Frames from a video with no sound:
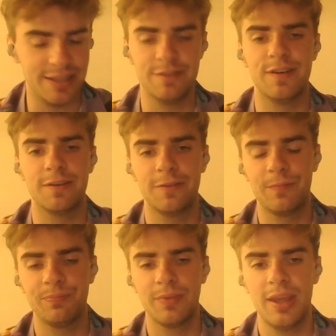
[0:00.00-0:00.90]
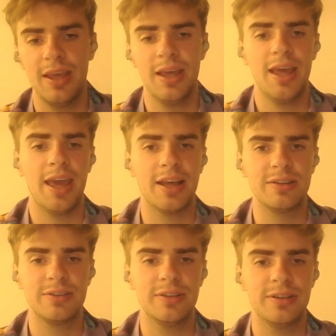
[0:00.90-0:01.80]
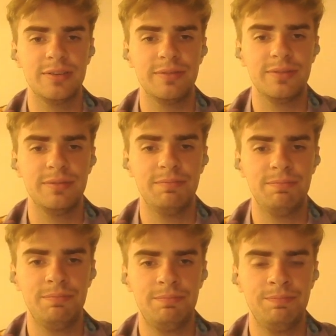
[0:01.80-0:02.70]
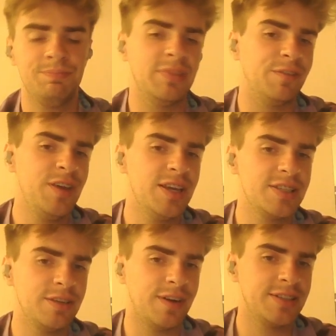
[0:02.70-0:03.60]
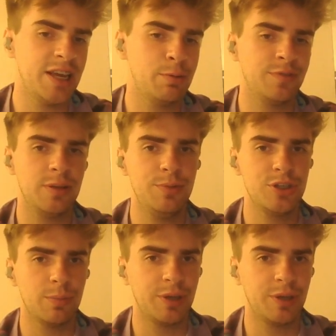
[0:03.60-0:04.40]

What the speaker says: d5. And the thing is, if I take with the bishop,